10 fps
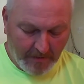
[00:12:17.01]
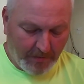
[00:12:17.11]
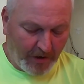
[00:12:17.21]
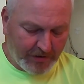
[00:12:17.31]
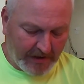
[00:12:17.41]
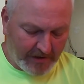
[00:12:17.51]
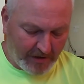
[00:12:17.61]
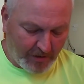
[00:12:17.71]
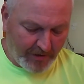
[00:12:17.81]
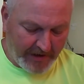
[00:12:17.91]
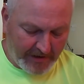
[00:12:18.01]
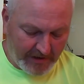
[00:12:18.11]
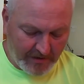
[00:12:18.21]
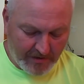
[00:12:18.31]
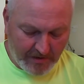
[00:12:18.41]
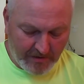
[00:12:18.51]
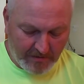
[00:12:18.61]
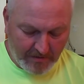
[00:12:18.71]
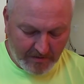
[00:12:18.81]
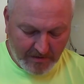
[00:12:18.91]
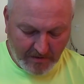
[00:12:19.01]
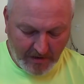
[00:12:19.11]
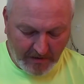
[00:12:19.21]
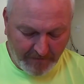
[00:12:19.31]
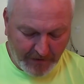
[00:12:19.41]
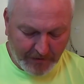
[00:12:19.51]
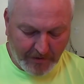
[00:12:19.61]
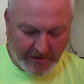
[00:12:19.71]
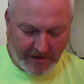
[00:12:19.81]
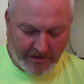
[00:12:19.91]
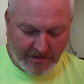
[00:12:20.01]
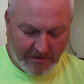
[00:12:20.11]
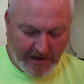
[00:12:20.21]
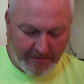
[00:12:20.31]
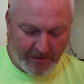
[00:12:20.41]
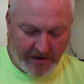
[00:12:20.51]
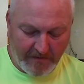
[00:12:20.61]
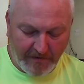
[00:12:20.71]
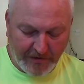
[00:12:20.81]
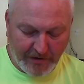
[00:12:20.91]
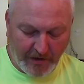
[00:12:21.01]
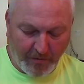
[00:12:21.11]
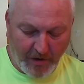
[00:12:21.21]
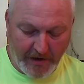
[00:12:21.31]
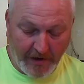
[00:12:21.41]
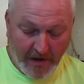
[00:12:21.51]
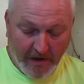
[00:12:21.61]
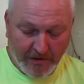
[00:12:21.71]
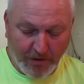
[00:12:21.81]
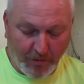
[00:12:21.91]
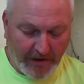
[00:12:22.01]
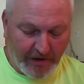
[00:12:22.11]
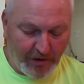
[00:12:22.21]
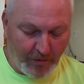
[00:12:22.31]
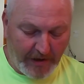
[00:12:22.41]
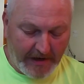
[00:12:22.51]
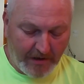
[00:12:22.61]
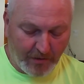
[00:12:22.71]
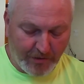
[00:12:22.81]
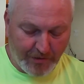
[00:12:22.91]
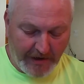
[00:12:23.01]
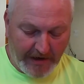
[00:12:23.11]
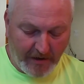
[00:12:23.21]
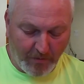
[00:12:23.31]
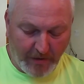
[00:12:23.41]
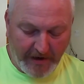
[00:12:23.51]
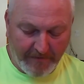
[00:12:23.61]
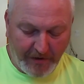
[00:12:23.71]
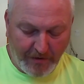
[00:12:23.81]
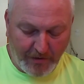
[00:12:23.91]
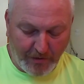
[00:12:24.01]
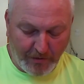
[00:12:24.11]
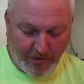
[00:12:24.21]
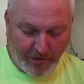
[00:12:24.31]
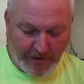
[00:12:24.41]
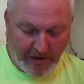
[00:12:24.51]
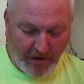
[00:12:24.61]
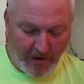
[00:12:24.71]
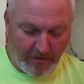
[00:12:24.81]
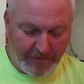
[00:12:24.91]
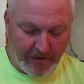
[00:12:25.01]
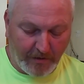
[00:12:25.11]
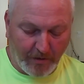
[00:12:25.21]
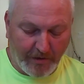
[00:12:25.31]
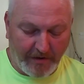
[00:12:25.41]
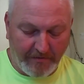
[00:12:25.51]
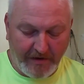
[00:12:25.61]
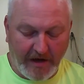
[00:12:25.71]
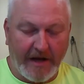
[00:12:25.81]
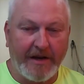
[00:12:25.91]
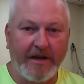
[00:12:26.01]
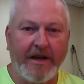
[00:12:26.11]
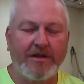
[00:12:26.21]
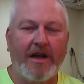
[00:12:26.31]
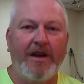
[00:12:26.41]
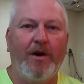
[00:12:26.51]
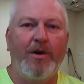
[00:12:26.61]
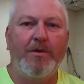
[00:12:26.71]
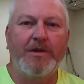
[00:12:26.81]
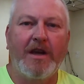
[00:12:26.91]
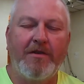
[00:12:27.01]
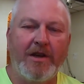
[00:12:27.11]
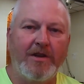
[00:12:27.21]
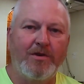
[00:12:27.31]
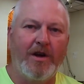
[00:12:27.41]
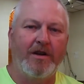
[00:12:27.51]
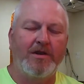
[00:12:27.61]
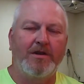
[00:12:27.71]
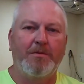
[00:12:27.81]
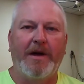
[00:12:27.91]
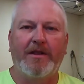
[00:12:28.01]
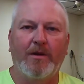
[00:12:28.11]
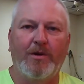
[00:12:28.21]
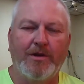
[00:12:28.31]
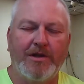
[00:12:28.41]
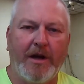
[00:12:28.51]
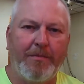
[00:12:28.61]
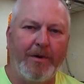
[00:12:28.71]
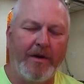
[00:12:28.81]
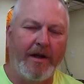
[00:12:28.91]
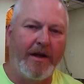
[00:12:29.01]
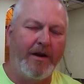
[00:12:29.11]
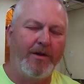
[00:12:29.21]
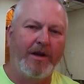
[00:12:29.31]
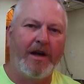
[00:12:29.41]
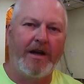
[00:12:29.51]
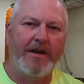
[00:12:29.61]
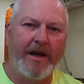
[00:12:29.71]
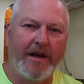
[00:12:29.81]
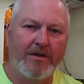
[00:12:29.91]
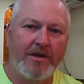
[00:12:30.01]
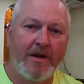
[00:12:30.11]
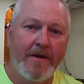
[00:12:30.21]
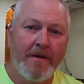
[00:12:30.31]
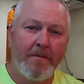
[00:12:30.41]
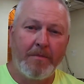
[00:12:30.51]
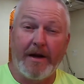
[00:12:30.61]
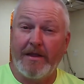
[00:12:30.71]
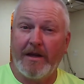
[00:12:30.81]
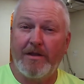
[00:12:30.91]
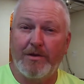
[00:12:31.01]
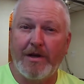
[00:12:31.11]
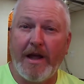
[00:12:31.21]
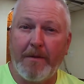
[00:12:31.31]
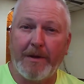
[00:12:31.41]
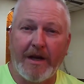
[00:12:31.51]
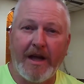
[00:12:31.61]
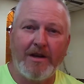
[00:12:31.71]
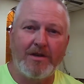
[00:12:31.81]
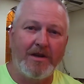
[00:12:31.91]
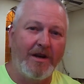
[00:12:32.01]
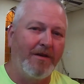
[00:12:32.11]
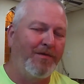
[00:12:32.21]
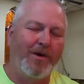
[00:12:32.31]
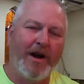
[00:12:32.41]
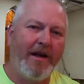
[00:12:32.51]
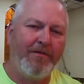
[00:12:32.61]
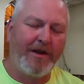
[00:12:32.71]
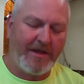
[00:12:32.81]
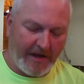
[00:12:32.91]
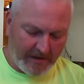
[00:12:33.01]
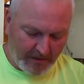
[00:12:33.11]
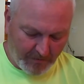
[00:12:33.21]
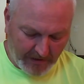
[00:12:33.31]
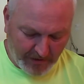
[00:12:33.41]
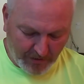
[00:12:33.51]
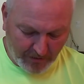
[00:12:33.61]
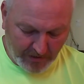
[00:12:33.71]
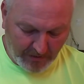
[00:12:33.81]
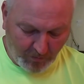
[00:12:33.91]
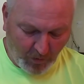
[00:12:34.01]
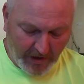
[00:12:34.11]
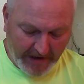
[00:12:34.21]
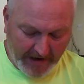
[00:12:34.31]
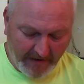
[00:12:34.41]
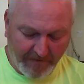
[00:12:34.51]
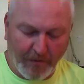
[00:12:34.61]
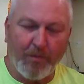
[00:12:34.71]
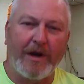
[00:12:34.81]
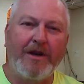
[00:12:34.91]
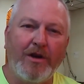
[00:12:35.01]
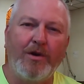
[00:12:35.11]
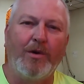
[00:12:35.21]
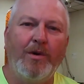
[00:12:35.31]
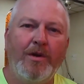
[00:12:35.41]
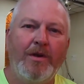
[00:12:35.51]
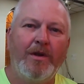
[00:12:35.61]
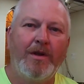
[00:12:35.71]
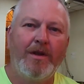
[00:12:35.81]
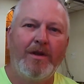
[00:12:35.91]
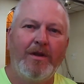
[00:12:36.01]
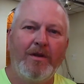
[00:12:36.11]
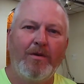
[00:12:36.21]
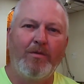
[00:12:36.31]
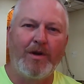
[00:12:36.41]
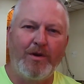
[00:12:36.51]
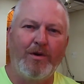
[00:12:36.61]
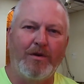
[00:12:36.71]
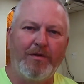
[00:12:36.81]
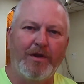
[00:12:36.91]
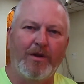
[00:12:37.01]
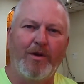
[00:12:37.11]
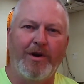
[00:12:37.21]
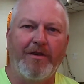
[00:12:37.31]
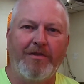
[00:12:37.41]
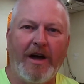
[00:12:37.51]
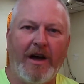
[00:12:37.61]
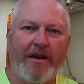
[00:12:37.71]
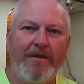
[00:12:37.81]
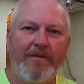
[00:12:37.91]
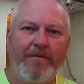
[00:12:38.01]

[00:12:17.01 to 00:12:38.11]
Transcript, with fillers: Paul said to the Corinthians in uh, 1 Corinthians chapter 10 verse 31, so whether you eat or drink or whatever you do, do it all for the glory of God. And yes, I know he was giving instructions about the Lord's Supper, I know the context, but I think there's an application here for everything that we do that whatever we do, we do it for the glory of God.